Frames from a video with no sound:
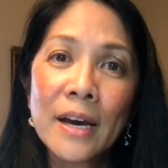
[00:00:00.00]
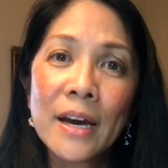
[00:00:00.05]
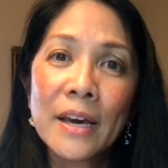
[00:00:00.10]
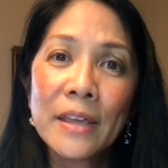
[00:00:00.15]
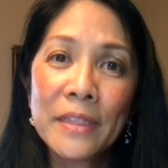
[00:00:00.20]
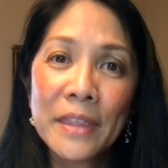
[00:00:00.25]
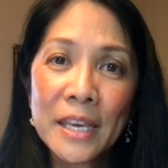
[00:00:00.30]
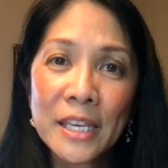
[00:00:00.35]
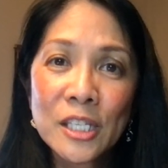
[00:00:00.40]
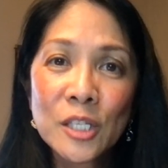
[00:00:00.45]

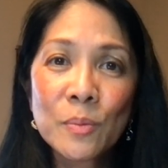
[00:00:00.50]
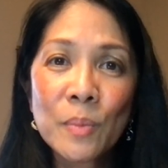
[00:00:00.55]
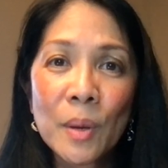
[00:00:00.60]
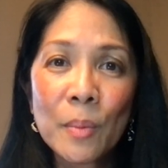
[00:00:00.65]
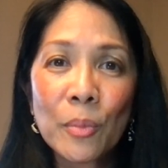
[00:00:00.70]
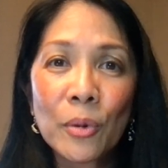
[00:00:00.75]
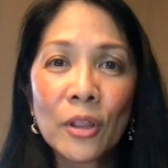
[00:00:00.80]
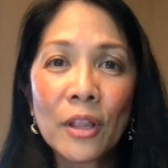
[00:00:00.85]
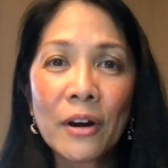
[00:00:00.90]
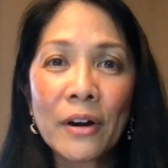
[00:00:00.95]
These
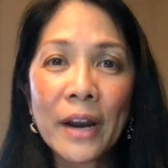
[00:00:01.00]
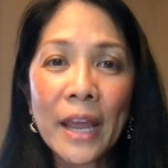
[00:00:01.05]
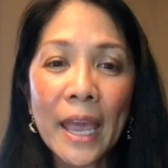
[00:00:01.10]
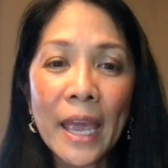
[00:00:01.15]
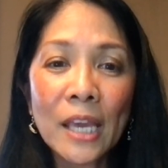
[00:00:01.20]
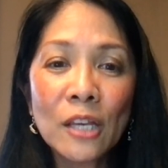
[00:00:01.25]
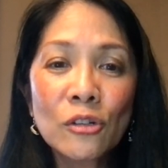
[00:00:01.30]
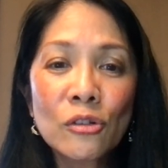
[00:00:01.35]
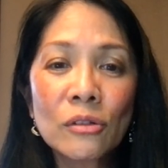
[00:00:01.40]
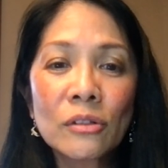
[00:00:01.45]
people are
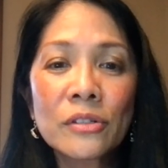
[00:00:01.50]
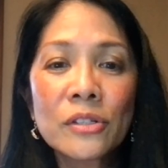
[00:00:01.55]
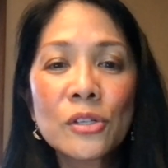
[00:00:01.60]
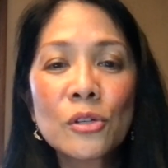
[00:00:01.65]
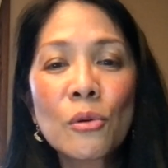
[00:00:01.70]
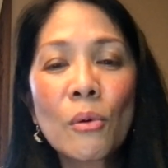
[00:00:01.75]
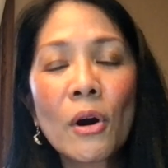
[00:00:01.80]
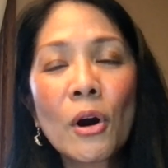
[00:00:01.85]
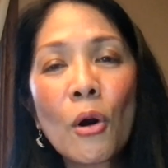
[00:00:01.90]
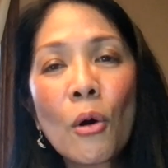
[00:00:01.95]
angels
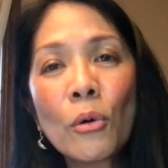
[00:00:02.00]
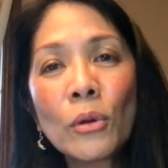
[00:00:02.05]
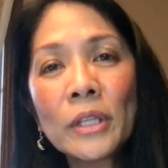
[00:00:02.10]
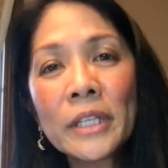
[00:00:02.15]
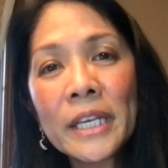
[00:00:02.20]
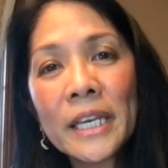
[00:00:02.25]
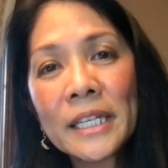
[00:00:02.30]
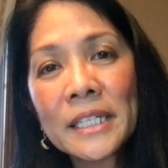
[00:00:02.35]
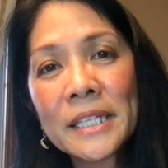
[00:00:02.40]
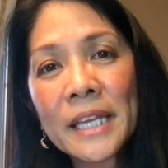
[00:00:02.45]
who are
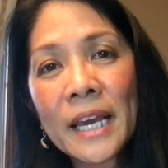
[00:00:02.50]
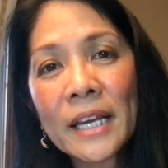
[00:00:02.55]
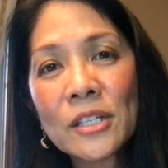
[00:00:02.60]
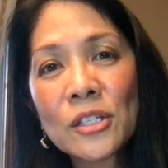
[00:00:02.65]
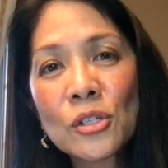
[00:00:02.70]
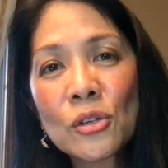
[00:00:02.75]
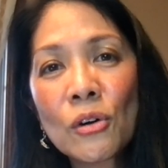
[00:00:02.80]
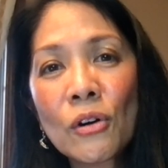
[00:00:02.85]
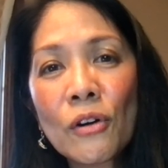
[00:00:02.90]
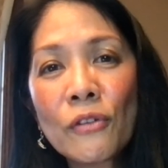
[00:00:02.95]
only a
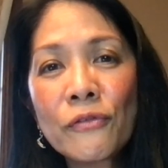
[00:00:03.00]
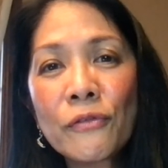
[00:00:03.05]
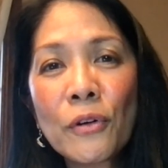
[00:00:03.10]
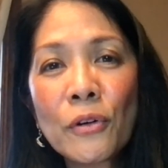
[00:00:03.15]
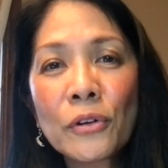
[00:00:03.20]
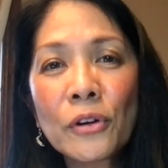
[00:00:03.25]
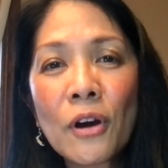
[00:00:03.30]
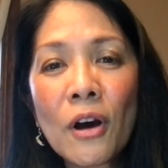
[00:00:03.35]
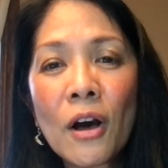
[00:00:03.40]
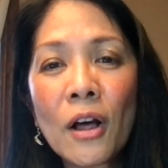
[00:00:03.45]
text or a
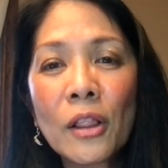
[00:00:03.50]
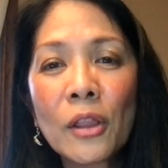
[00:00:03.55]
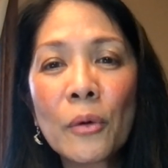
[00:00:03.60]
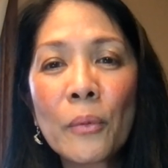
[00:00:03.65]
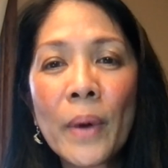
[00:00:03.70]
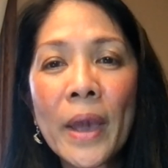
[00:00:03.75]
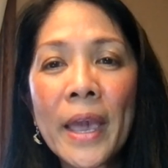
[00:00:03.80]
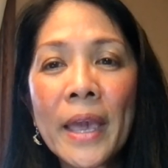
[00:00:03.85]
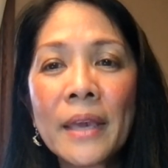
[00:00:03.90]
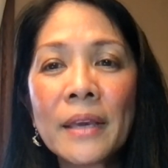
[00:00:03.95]
phone call
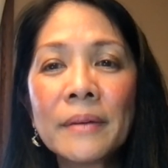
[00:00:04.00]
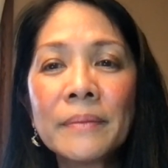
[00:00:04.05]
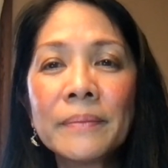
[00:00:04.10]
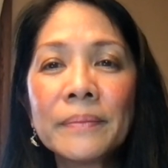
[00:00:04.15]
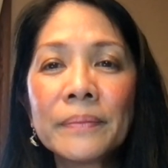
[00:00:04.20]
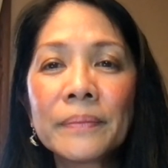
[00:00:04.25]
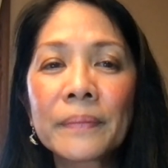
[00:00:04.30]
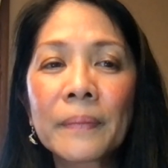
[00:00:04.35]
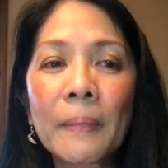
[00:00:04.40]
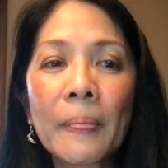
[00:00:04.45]
away.
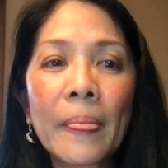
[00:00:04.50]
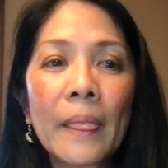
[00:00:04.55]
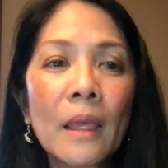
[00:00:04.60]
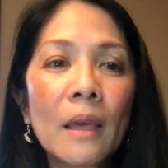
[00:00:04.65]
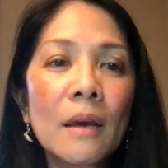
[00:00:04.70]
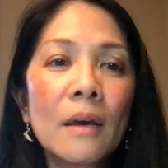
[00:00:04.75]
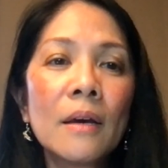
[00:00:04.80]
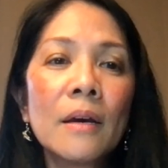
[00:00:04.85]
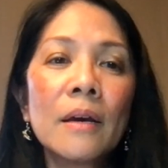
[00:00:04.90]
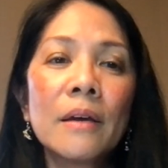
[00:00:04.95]

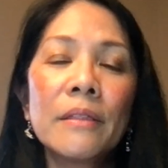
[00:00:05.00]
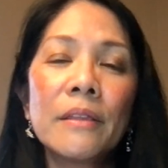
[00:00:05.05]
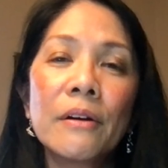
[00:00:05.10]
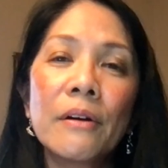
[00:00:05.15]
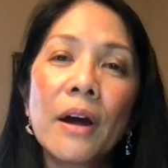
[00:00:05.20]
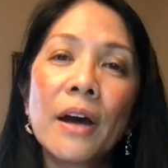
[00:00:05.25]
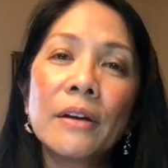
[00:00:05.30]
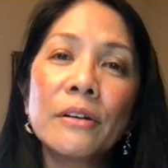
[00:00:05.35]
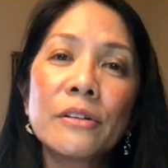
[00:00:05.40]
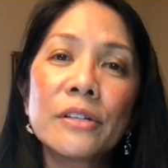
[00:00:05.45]
Their
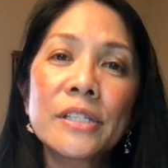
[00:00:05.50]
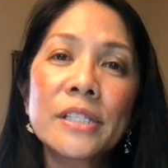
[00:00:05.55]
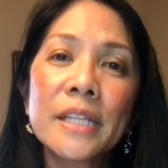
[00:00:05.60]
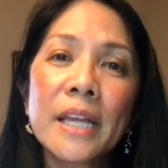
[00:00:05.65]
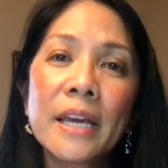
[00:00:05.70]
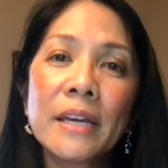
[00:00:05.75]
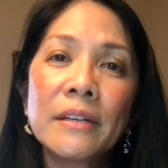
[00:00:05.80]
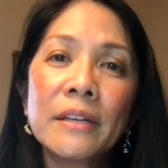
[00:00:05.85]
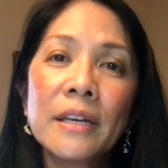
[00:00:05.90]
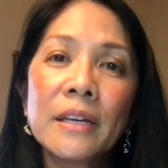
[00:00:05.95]

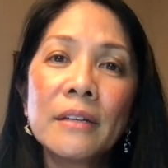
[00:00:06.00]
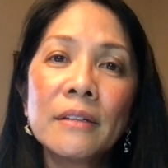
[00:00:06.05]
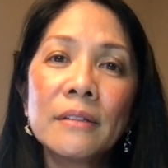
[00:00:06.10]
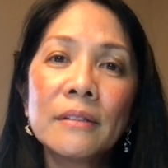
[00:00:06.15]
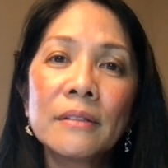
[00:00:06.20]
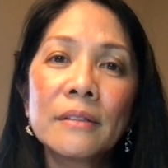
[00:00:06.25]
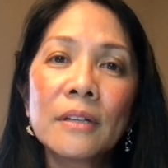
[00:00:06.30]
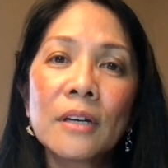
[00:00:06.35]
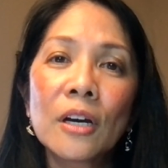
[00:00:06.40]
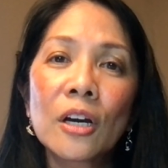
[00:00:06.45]
understanding,
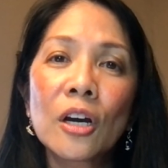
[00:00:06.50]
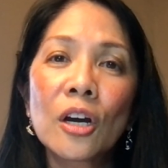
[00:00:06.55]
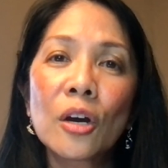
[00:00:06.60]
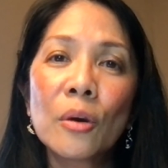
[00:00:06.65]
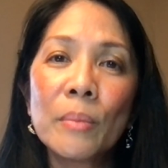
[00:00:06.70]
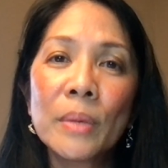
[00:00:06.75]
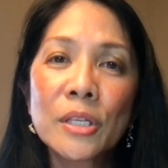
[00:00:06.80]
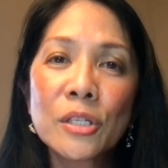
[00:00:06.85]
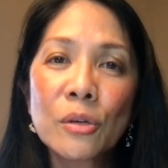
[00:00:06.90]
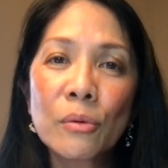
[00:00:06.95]

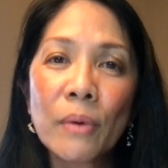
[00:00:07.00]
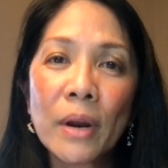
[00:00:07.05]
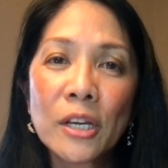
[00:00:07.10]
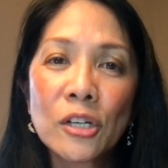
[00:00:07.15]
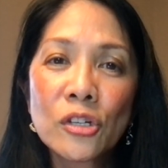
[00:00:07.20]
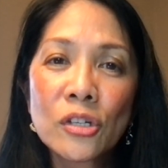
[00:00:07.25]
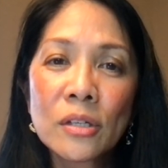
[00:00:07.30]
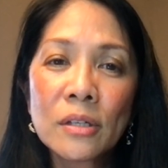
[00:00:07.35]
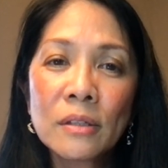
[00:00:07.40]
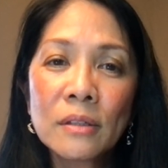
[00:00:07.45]

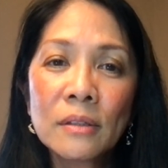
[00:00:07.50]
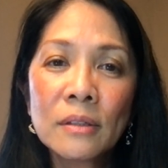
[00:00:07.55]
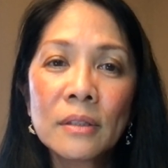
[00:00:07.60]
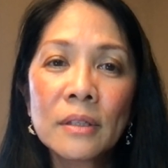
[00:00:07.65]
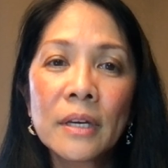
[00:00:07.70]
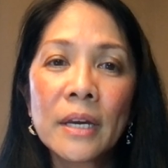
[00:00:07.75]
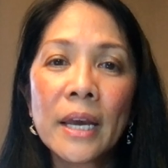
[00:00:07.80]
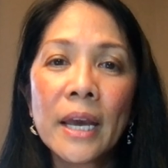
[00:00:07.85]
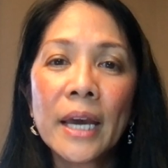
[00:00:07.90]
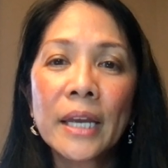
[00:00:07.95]
commiseration,
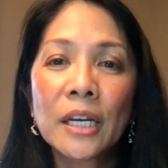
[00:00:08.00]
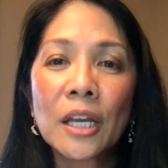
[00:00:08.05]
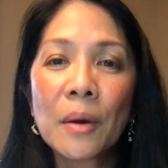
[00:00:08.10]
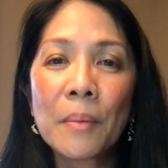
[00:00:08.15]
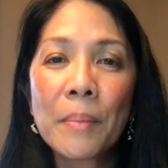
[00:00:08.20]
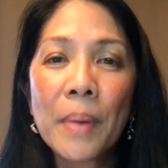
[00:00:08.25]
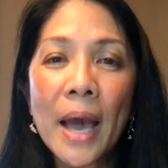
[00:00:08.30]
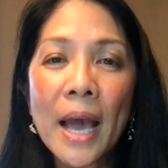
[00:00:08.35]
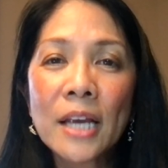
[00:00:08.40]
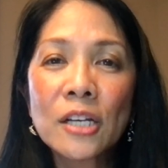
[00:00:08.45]
and
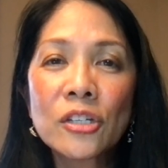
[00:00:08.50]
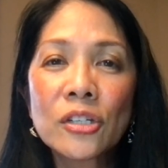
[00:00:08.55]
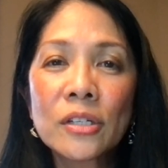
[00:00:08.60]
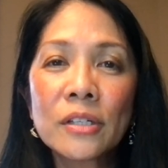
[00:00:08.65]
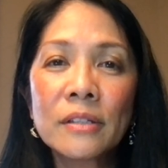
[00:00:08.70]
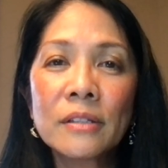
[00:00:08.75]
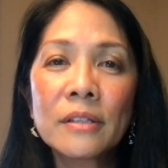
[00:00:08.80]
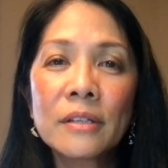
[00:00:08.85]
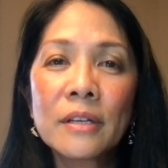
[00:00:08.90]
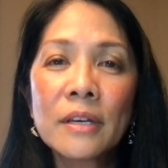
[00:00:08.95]

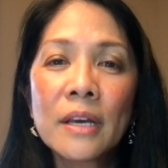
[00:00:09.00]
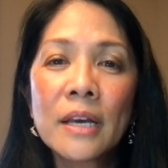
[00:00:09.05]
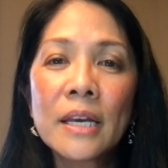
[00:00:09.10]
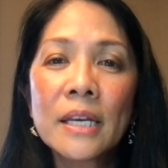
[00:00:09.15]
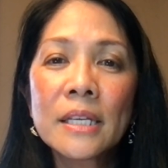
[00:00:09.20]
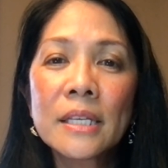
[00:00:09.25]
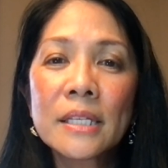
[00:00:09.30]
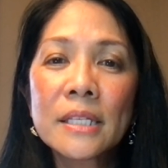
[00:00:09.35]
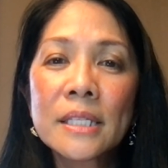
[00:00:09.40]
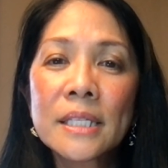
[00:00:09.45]
compassion
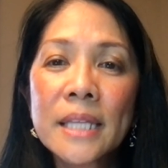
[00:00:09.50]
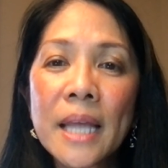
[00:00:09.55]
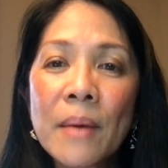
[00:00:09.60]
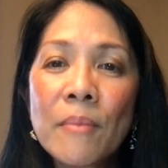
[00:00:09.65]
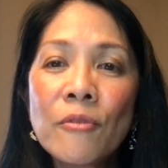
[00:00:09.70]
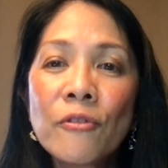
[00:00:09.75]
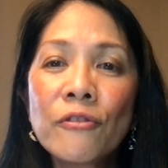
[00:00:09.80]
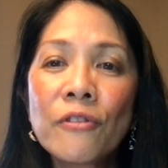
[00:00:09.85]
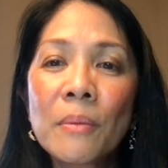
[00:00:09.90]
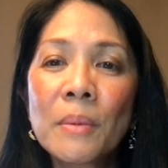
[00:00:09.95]

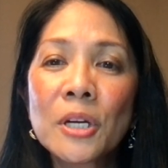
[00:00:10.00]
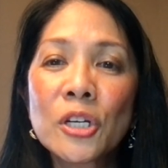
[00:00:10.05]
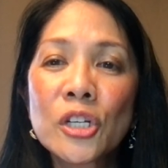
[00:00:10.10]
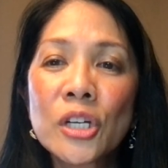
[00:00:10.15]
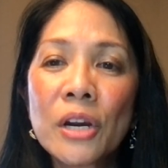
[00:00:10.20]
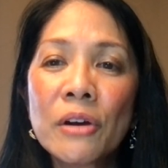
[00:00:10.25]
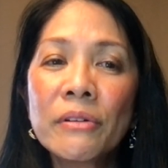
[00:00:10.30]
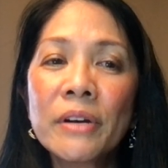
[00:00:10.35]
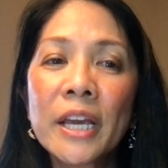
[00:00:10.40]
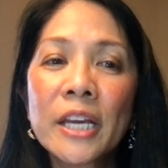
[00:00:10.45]
stem from a
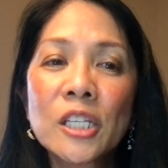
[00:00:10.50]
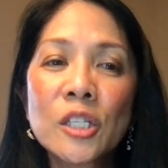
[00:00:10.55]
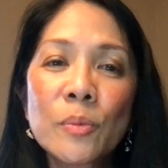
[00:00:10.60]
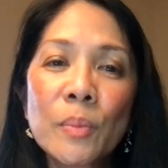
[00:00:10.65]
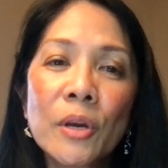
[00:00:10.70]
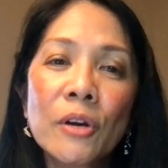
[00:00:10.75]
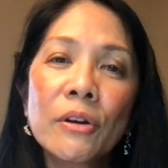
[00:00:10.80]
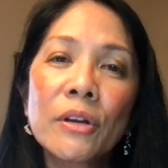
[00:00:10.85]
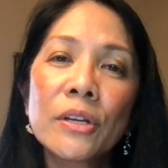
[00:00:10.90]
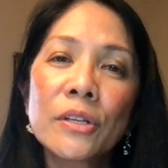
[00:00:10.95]
shared
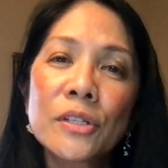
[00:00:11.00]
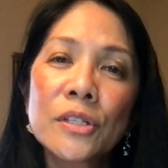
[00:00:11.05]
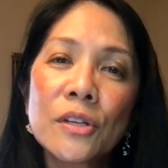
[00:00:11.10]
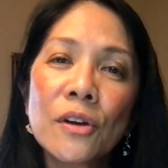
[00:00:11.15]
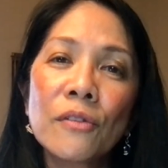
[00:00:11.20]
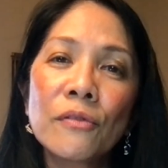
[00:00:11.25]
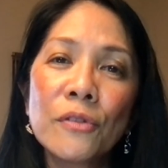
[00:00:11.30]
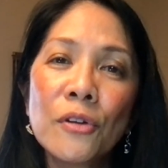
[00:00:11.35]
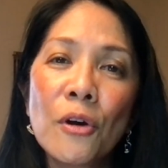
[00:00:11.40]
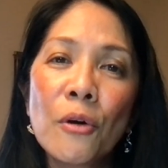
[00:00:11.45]
experience
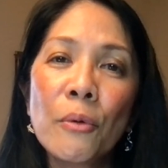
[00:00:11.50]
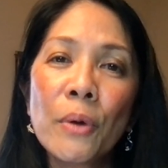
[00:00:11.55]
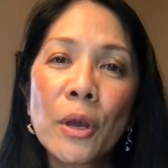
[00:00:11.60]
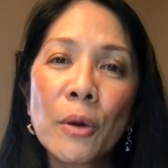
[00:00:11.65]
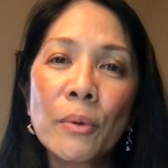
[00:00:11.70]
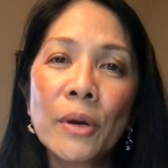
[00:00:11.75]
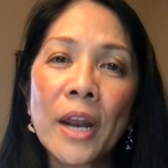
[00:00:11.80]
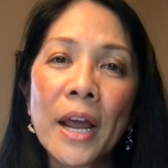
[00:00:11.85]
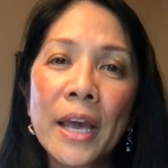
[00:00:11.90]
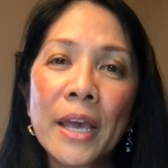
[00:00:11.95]
of knowing
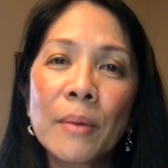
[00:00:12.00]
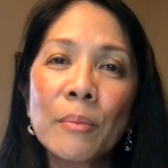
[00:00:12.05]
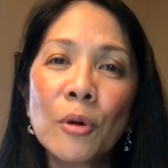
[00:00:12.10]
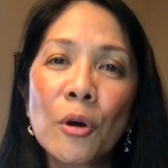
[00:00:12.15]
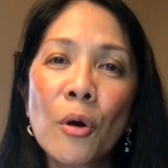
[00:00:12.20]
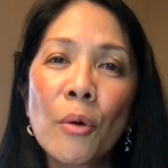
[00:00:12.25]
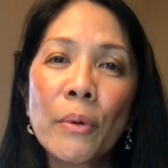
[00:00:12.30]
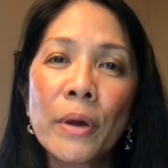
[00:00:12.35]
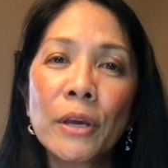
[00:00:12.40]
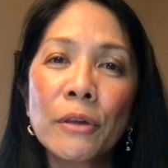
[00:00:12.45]
what I am
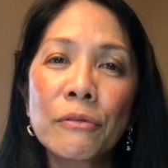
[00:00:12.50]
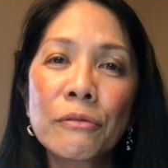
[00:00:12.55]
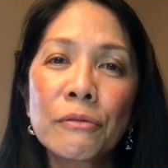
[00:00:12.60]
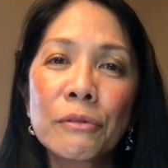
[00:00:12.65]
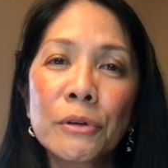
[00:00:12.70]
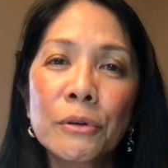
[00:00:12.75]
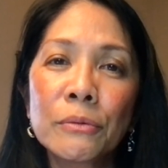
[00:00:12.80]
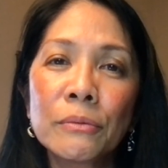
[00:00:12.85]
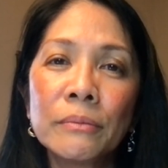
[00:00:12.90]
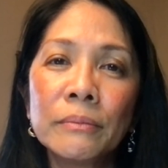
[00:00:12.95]
going
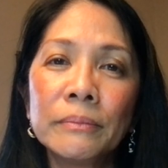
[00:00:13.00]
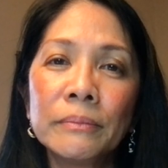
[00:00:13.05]
through.